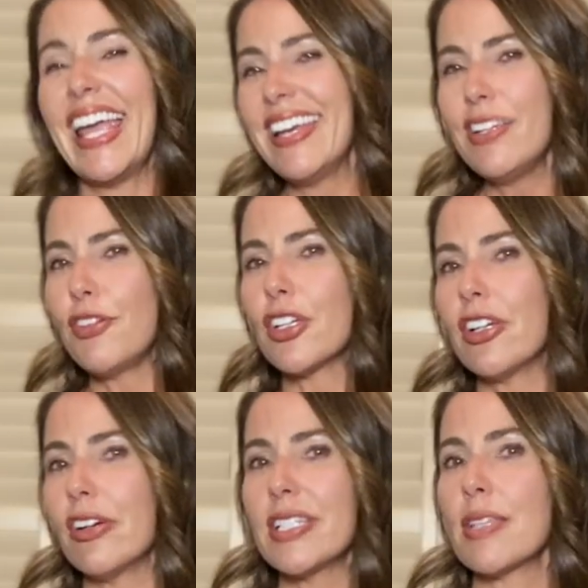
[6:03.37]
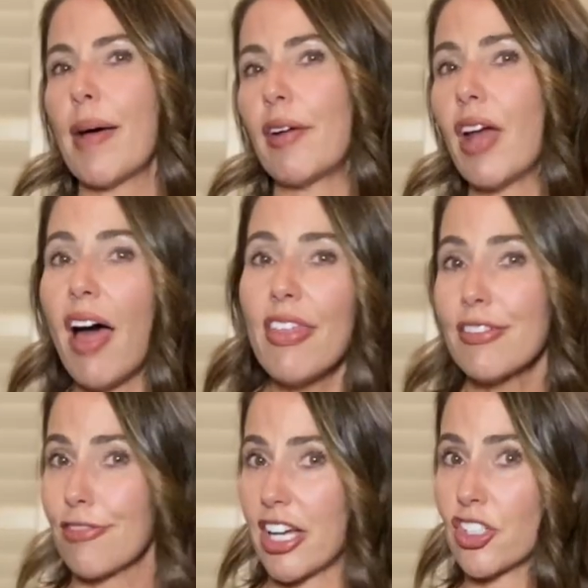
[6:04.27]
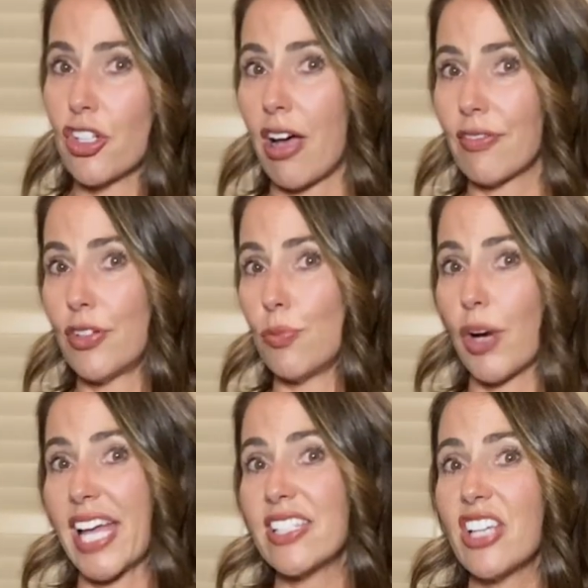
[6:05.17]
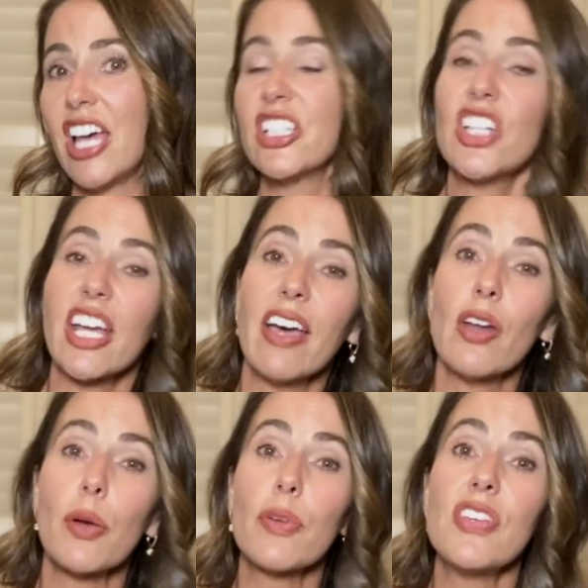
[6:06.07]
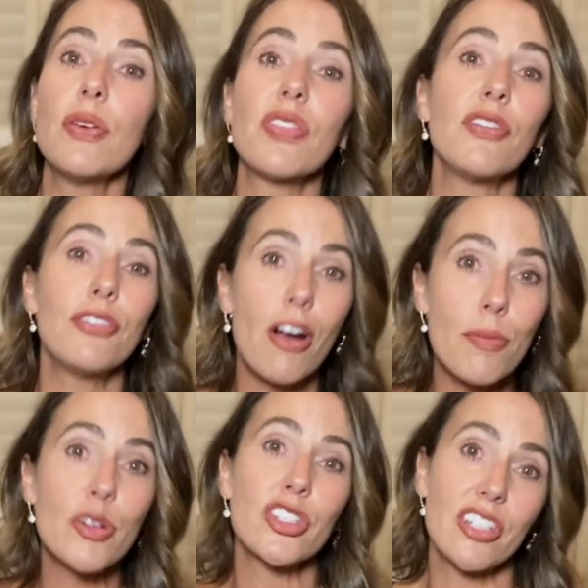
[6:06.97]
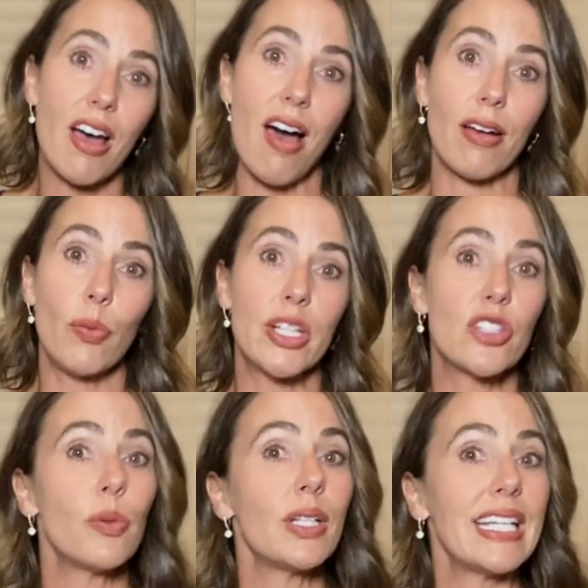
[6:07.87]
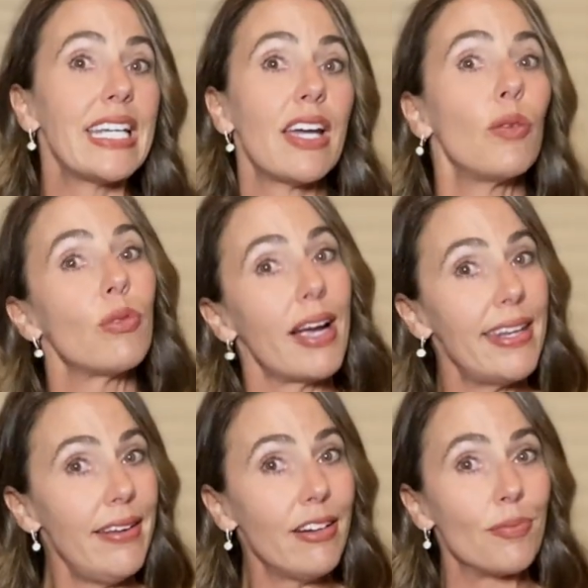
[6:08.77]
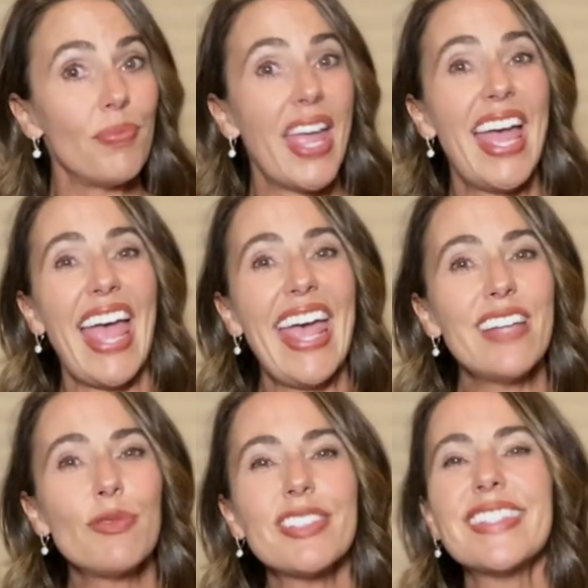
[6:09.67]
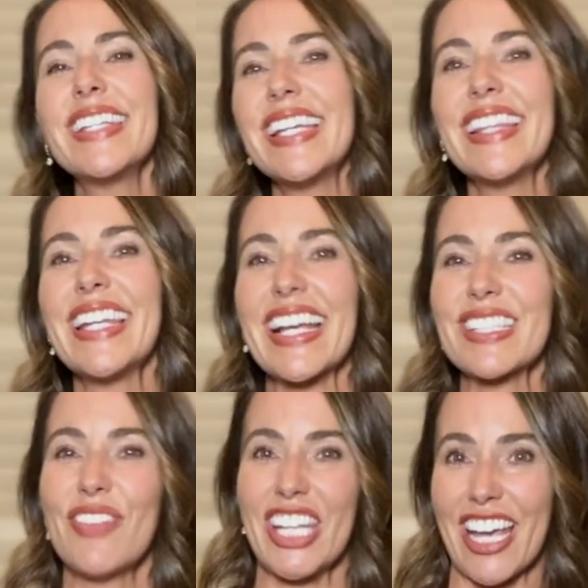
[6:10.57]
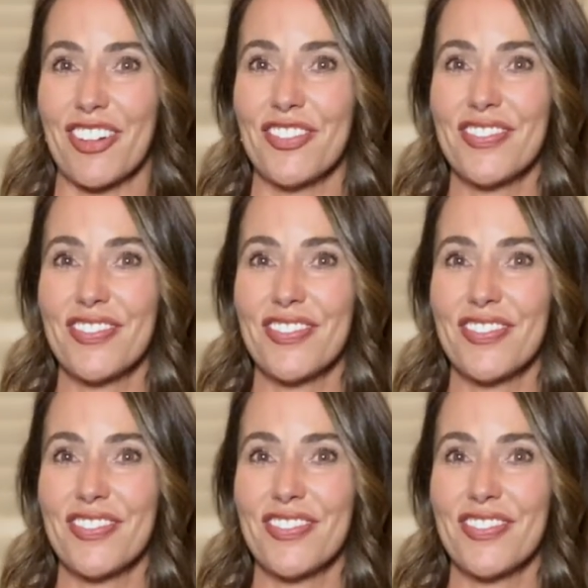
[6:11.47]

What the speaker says: And if you're curious about other fresh dog food brands, check out our review of the Farmer's Dog, which we'll link right here. And we'll see you in the next video.